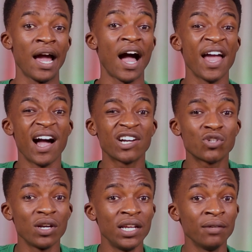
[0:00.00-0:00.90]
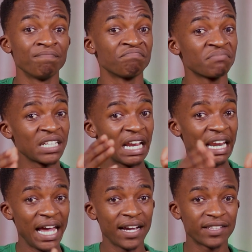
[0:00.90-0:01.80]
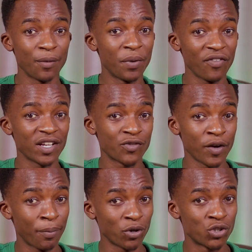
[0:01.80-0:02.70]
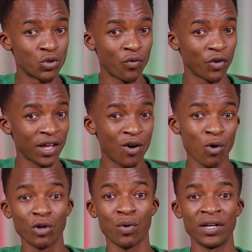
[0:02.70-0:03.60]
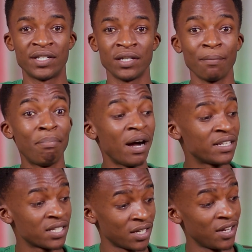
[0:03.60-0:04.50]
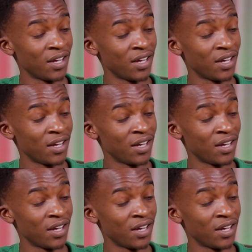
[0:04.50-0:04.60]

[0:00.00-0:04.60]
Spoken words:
I actually liked the previous FreePods 2 for their call quality, but